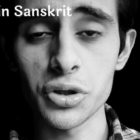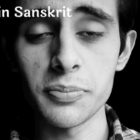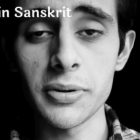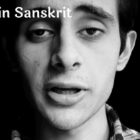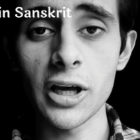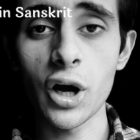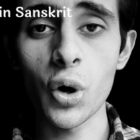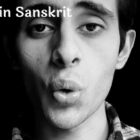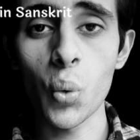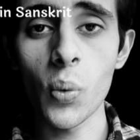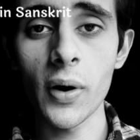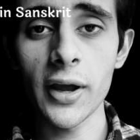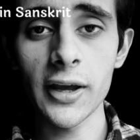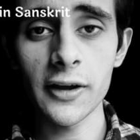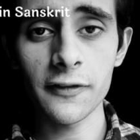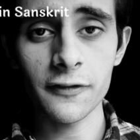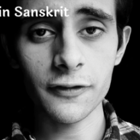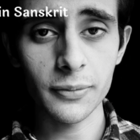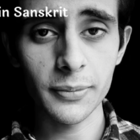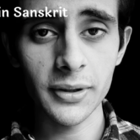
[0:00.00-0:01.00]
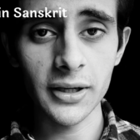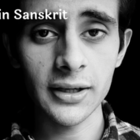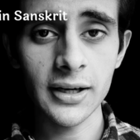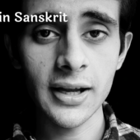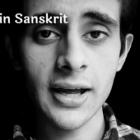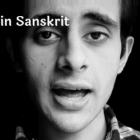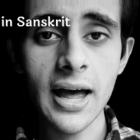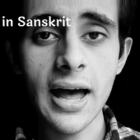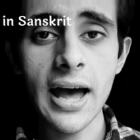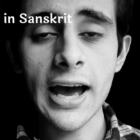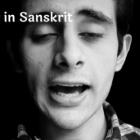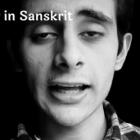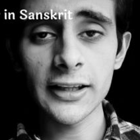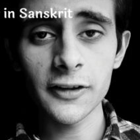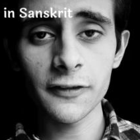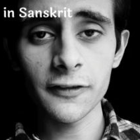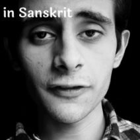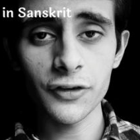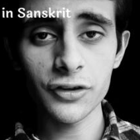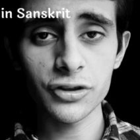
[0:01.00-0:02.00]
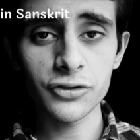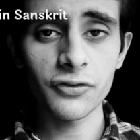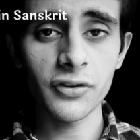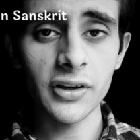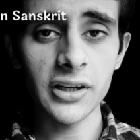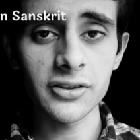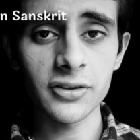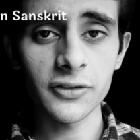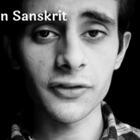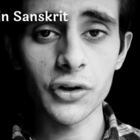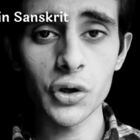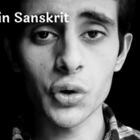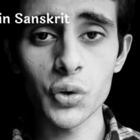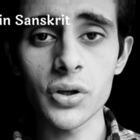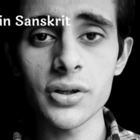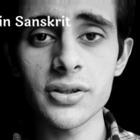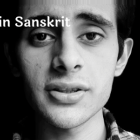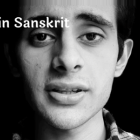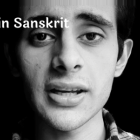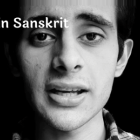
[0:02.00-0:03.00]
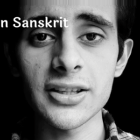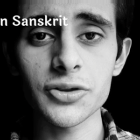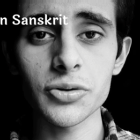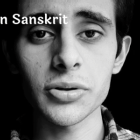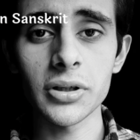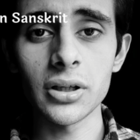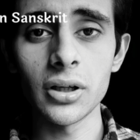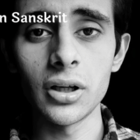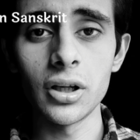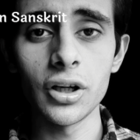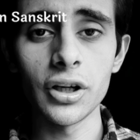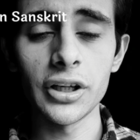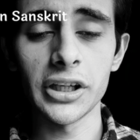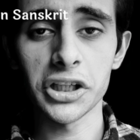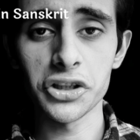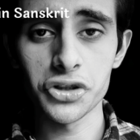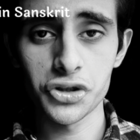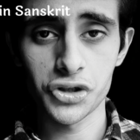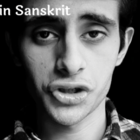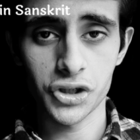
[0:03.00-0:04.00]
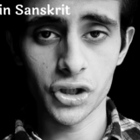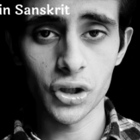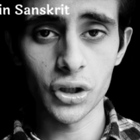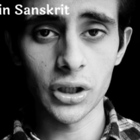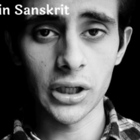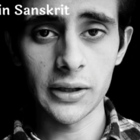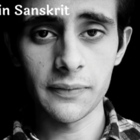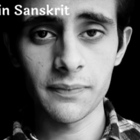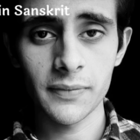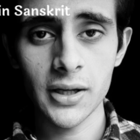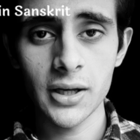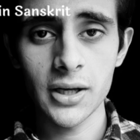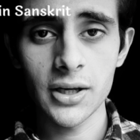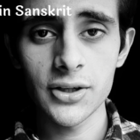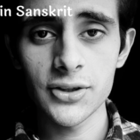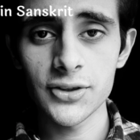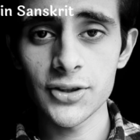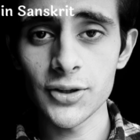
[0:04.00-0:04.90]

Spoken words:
You should be away from it at the first phase of your Sanskrit learning journey.